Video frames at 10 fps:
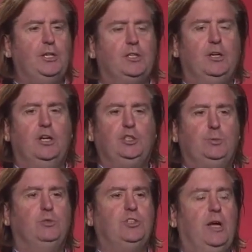of
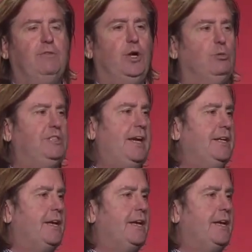customers have no data